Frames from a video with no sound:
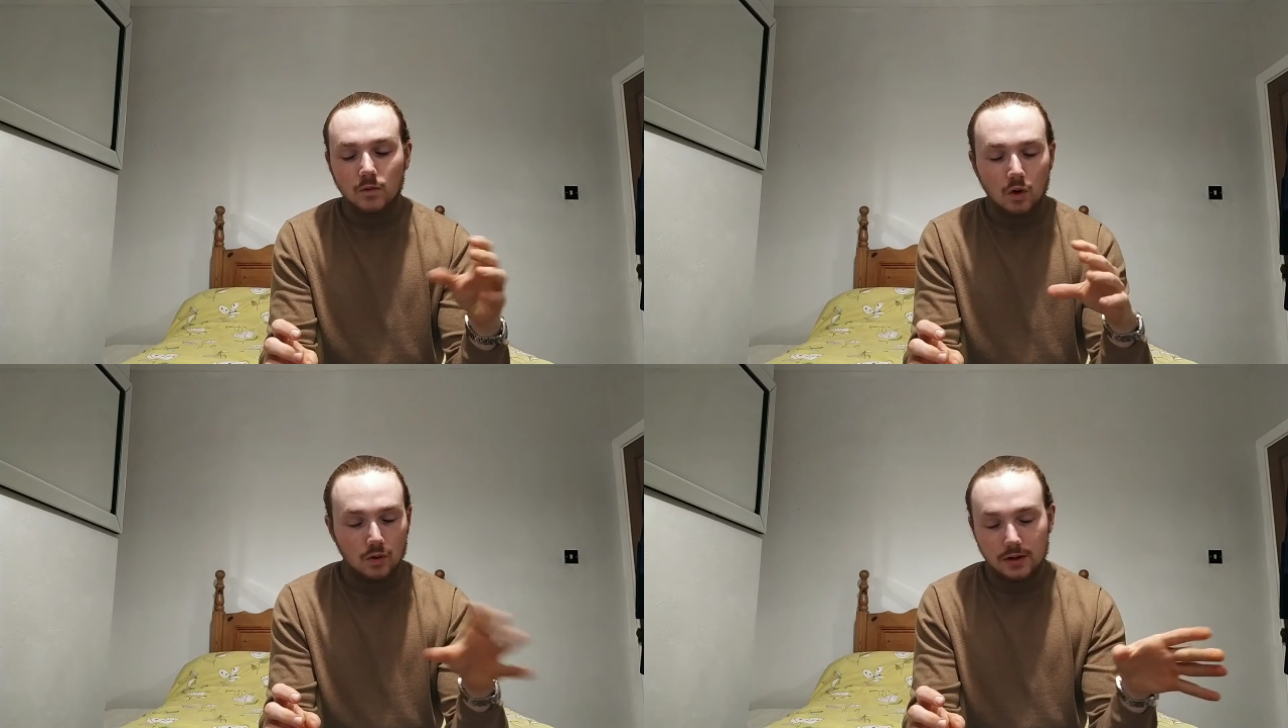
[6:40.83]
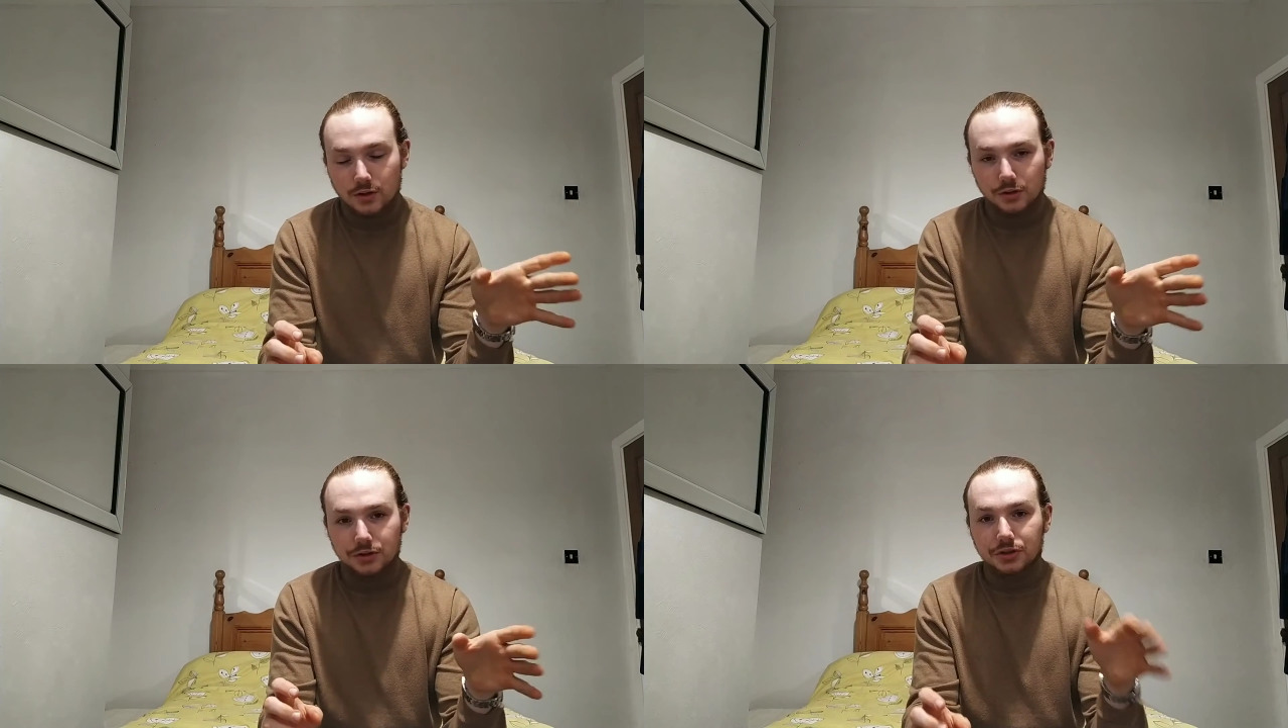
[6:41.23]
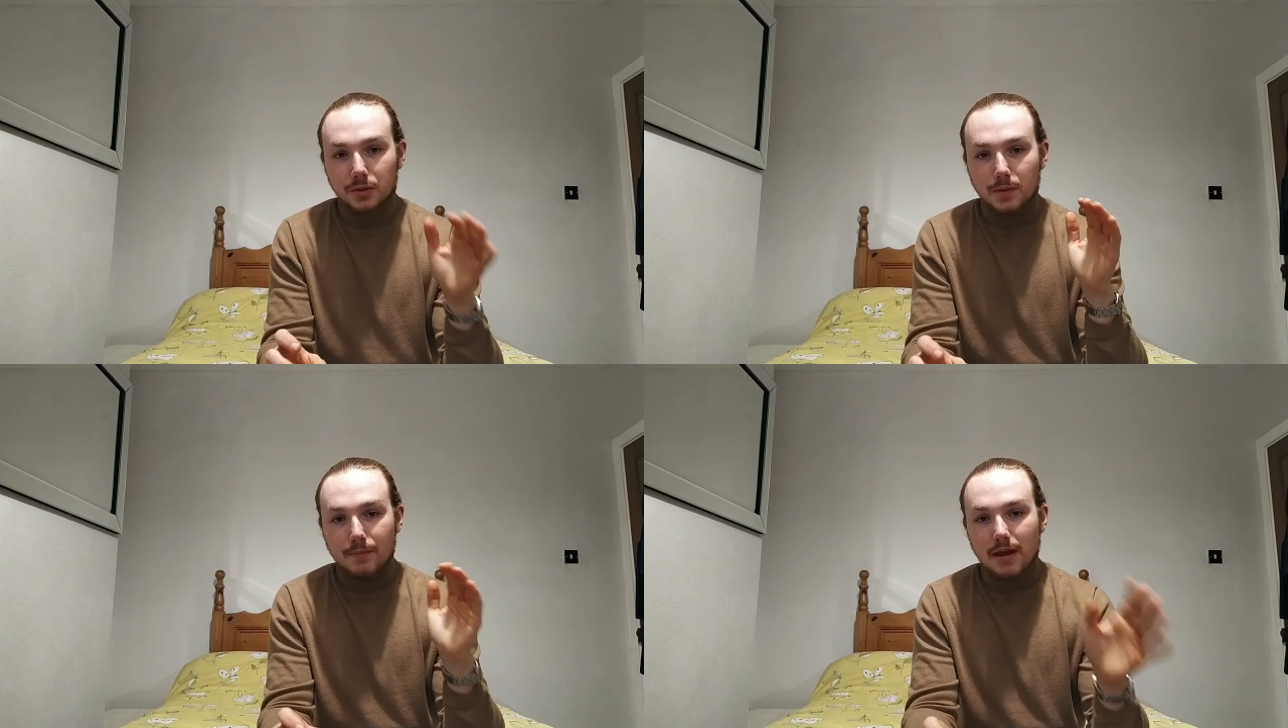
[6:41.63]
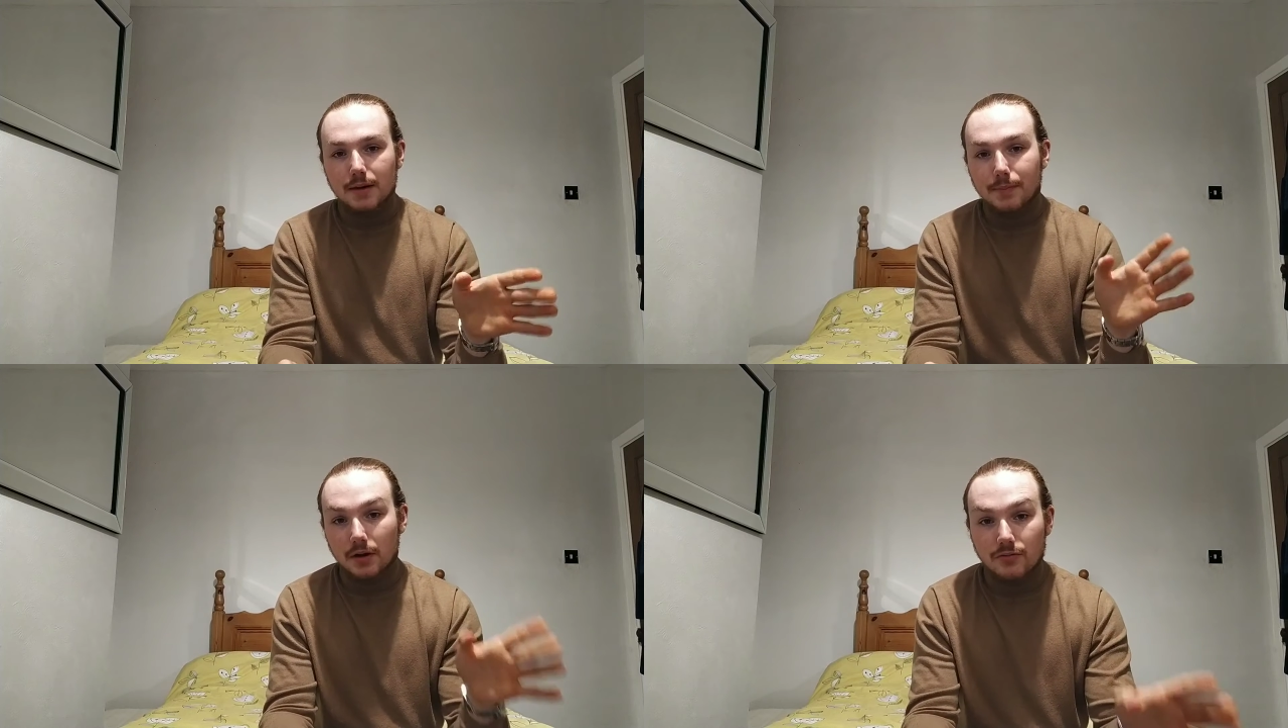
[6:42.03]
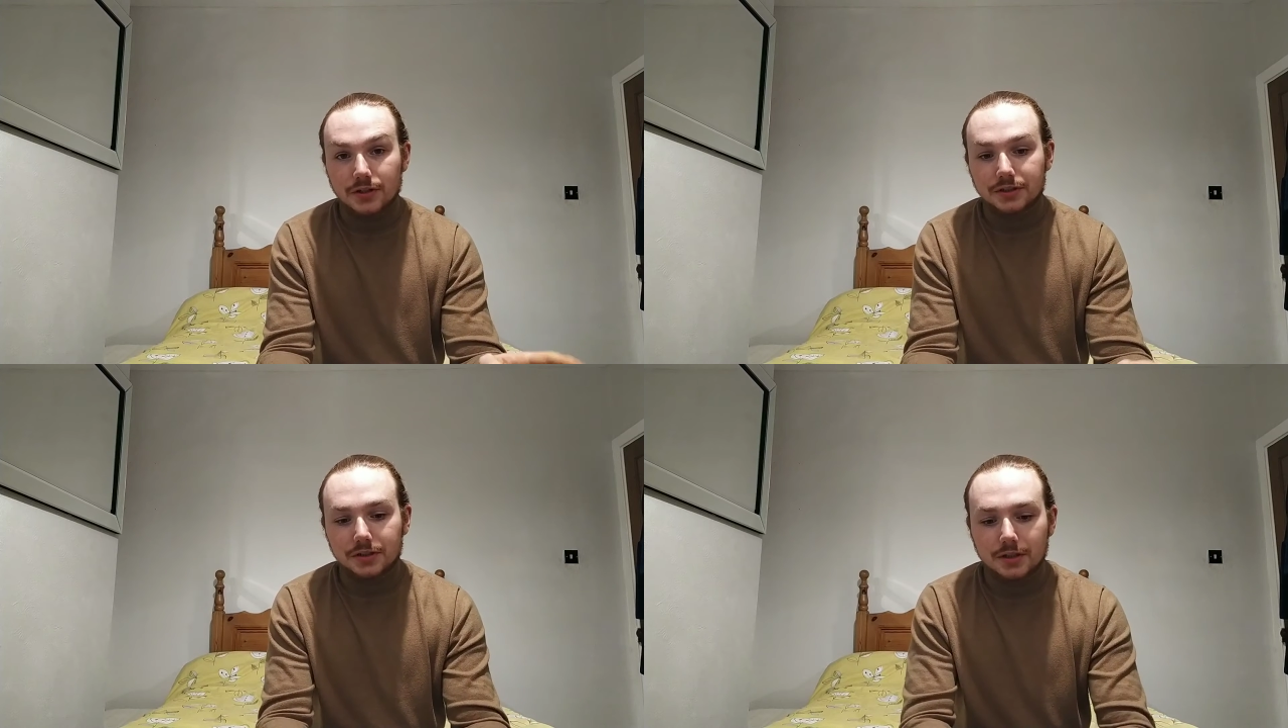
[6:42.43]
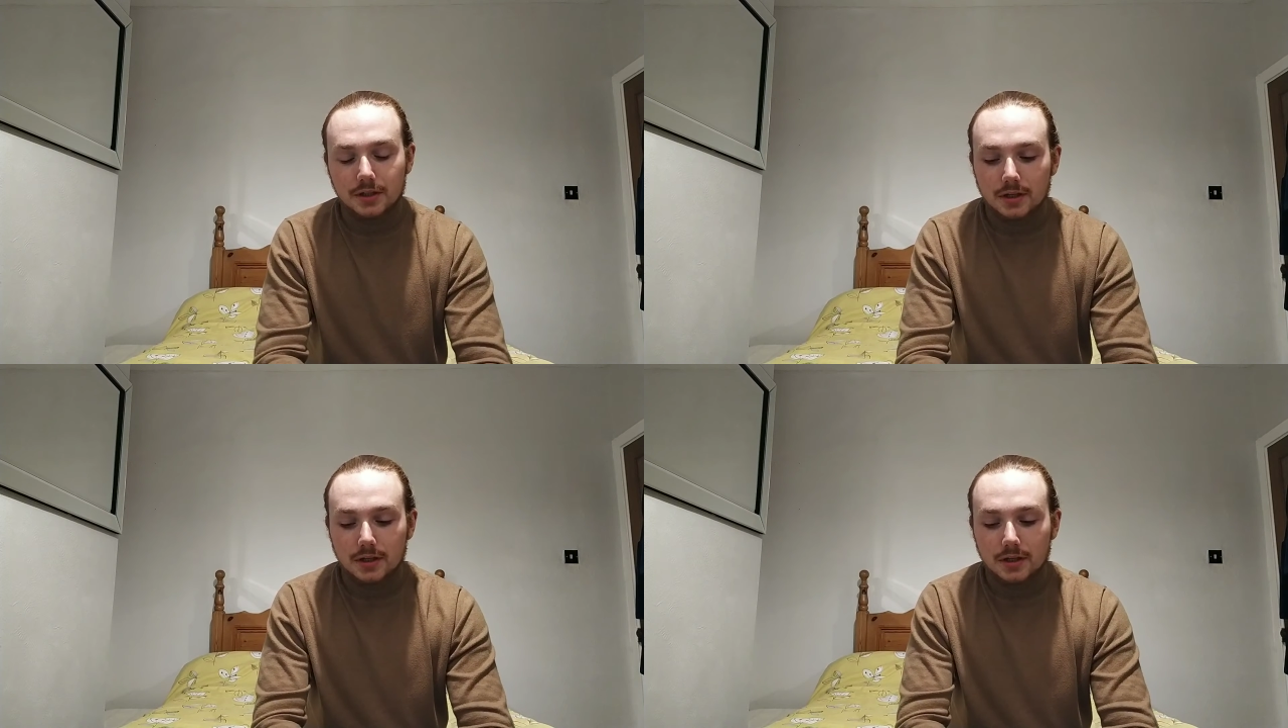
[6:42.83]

All our choices can be made by reason.